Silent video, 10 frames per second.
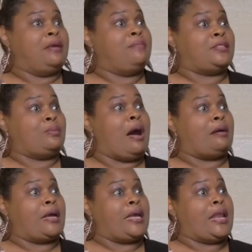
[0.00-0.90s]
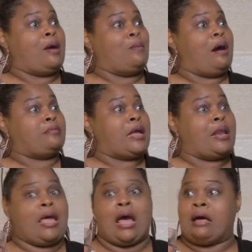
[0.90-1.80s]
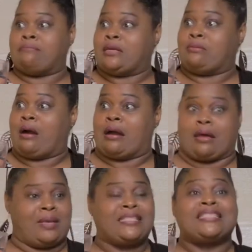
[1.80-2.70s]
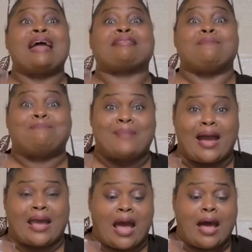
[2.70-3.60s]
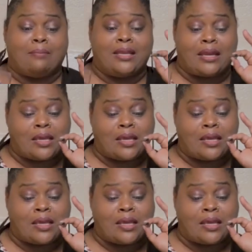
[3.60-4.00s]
Miss Walker, can I walk down the aisle, Miss Walker? Shut the fuck up,